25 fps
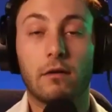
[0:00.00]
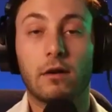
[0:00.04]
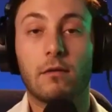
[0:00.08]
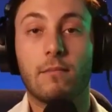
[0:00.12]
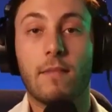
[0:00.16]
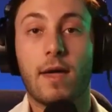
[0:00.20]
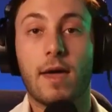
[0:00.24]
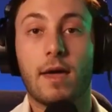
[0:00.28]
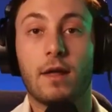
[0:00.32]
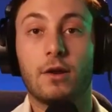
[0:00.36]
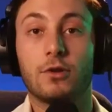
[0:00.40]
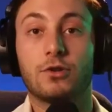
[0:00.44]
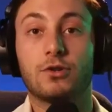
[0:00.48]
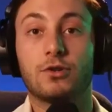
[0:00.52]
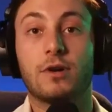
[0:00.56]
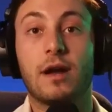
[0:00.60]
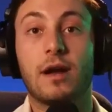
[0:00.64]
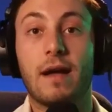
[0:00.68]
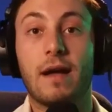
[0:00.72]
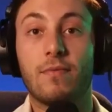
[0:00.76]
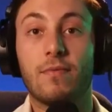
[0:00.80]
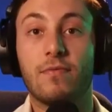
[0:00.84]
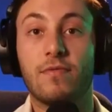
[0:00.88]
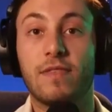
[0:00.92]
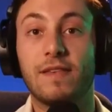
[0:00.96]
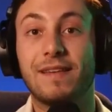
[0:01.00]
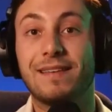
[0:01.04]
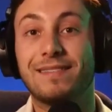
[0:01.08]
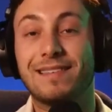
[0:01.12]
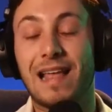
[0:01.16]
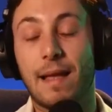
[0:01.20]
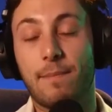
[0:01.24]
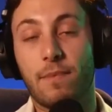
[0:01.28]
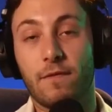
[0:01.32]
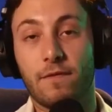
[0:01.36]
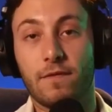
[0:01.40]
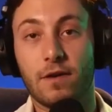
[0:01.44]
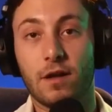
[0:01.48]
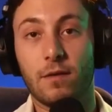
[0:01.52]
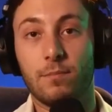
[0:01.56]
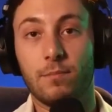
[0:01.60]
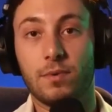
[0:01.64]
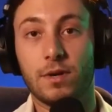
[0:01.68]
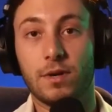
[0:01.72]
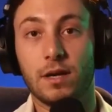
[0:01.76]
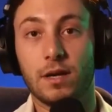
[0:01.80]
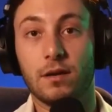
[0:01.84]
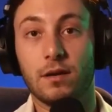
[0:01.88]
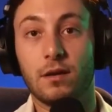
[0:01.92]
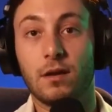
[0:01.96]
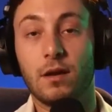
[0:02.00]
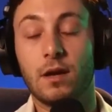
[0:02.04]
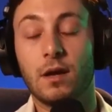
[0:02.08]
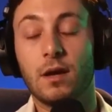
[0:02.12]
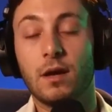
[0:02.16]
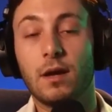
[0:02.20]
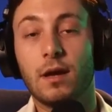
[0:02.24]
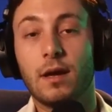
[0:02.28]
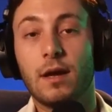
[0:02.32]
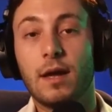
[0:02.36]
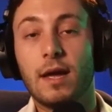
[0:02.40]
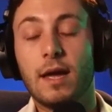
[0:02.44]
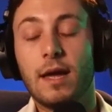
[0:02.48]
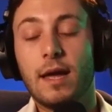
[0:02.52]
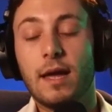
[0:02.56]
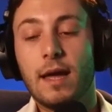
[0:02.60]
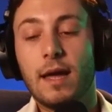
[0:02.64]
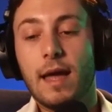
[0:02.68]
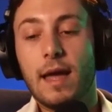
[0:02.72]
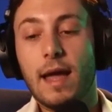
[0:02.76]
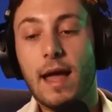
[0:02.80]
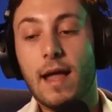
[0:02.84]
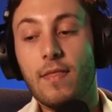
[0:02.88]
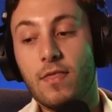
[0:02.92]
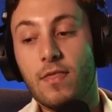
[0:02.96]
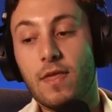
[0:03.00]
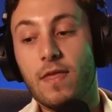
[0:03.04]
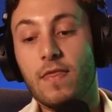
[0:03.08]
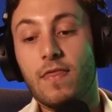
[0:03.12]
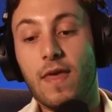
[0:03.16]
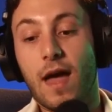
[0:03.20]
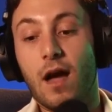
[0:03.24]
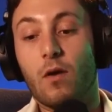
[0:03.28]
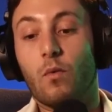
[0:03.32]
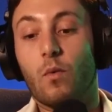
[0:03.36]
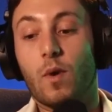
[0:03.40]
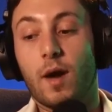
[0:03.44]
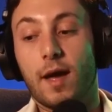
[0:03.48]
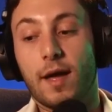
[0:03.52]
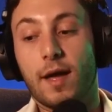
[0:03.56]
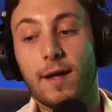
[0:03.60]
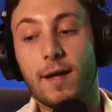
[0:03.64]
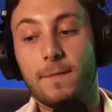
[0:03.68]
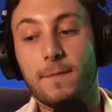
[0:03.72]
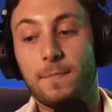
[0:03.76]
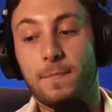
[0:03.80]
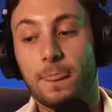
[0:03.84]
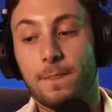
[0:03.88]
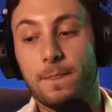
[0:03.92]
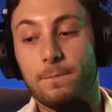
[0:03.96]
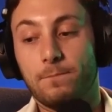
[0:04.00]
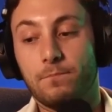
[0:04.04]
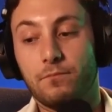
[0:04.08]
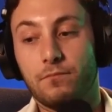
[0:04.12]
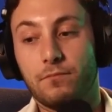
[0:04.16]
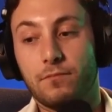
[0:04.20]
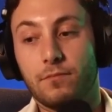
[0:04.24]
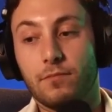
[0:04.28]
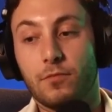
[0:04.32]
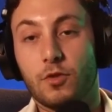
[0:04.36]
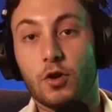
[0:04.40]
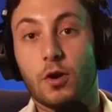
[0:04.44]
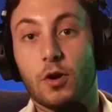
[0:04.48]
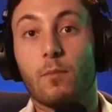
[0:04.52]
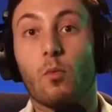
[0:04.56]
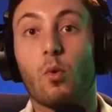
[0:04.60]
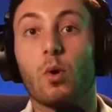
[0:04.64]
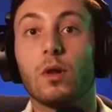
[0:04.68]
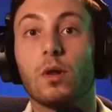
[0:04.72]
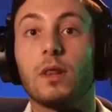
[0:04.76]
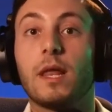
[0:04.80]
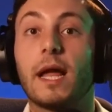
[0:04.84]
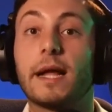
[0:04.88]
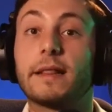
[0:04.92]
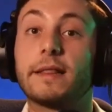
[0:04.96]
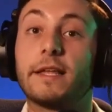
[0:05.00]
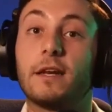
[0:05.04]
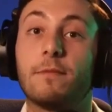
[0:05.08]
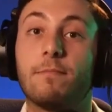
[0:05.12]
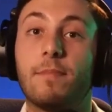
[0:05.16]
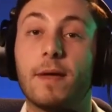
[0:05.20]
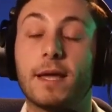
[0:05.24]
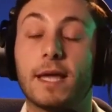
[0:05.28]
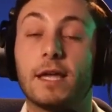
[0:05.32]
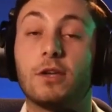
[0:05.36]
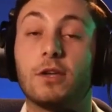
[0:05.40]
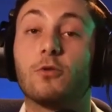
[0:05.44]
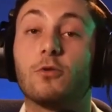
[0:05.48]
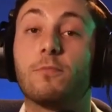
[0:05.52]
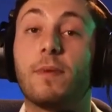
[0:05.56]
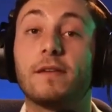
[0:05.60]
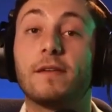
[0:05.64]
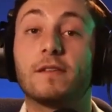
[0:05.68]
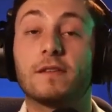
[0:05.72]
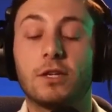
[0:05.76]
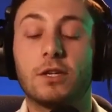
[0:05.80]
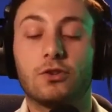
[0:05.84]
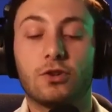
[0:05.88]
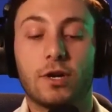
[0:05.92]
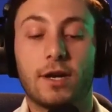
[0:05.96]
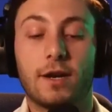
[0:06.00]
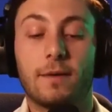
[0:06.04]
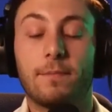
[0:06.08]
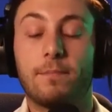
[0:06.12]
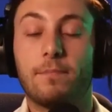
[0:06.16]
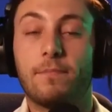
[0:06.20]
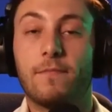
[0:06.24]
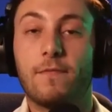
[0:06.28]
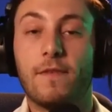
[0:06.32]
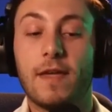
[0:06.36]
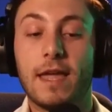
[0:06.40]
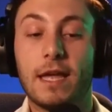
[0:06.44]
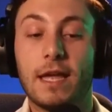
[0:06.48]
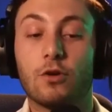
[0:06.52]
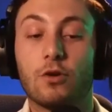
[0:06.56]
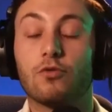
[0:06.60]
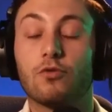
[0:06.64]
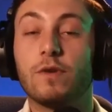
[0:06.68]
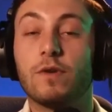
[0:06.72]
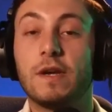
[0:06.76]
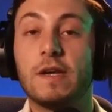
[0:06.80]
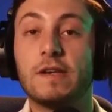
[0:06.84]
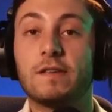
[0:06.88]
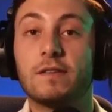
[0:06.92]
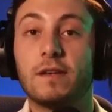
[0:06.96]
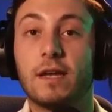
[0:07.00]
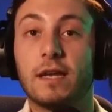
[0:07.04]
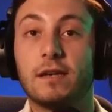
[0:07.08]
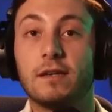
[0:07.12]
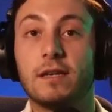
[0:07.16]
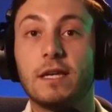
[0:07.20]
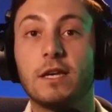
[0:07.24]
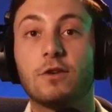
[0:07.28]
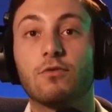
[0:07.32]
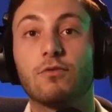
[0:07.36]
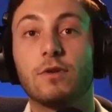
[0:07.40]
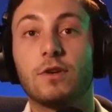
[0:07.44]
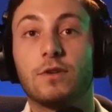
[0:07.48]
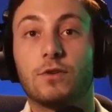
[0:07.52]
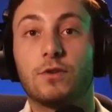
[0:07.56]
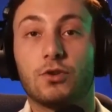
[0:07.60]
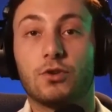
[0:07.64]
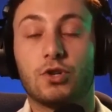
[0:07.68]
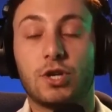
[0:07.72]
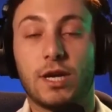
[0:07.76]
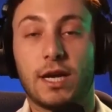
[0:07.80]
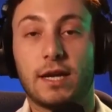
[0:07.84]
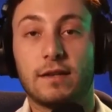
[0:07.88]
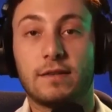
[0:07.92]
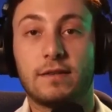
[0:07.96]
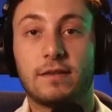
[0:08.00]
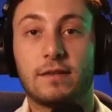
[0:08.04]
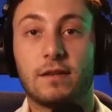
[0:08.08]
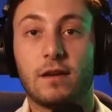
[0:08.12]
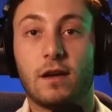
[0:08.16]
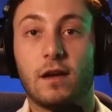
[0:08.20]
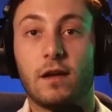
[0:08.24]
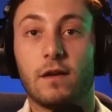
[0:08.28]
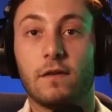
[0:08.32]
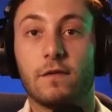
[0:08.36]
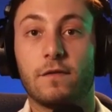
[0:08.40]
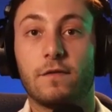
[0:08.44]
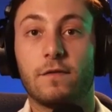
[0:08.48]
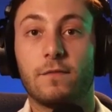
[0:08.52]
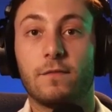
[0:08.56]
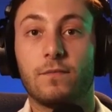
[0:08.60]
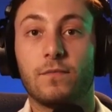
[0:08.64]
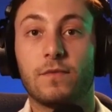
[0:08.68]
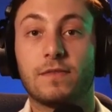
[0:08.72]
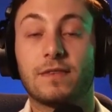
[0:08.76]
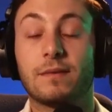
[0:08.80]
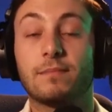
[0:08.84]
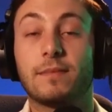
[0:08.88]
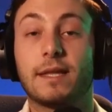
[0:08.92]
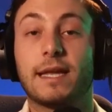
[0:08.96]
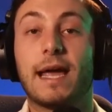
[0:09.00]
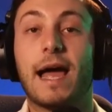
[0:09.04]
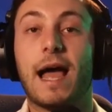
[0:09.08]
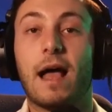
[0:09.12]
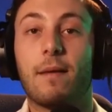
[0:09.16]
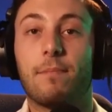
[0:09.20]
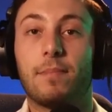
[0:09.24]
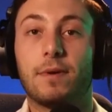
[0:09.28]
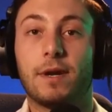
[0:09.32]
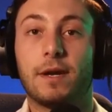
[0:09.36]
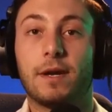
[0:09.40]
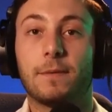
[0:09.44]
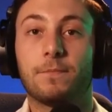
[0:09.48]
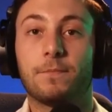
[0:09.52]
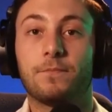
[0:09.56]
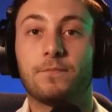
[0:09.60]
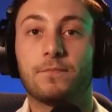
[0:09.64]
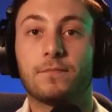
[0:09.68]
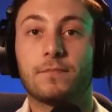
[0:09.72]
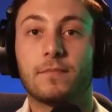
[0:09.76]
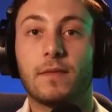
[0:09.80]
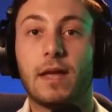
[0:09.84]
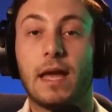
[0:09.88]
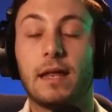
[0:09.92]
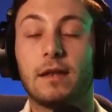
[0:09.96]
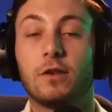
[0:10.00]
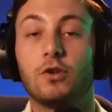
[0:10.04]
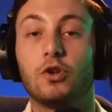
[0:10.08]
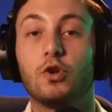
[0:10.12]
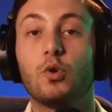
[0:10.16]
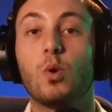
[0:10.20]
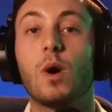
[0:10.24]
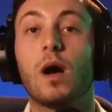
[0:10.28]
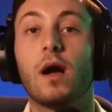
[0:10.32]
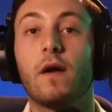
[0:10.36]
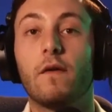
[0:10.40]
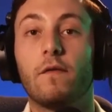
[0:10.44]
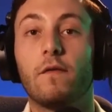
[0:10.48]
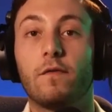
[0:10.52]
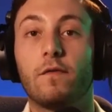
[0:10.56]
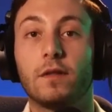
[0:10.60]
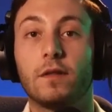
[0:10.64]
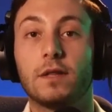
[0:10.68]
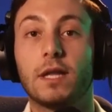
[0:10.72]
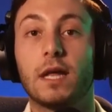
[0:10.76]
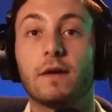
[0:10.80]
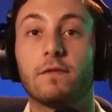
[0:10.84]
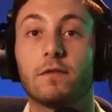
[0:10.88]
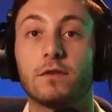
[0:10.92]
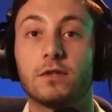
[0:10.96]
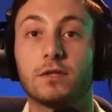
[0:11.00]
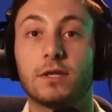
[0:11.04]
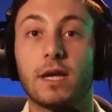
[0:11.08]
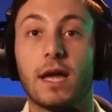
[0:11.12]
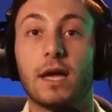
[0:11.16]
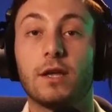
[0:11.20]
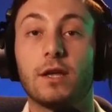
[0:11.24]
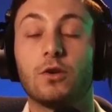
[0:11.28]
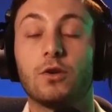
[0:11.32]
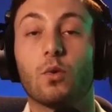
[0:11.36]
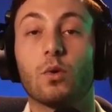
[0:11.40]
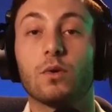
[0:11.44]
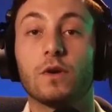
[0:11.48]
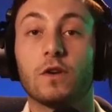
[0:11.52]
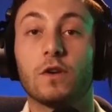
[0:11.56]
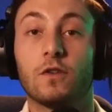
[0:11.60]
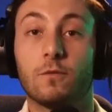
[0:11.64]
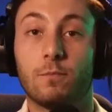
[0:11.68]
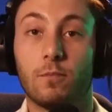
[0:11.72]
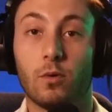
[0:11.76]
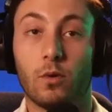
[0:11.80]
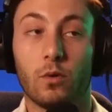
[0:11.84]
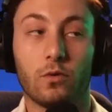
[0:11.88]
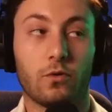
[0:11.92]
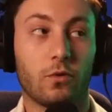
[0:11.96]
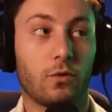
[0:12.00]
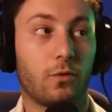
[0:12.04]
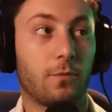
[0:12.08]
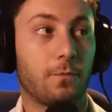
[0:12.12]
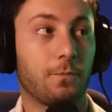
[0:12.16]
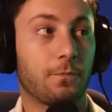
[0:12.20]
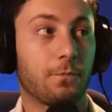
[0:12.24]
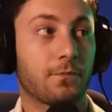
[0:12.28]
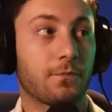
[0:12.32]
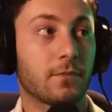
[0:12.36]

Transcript: manager at this type of company, and then that way they're more likely to pick it. You're basically trying to increase and decrease your chance of something happening, and you have the levers at your disposal.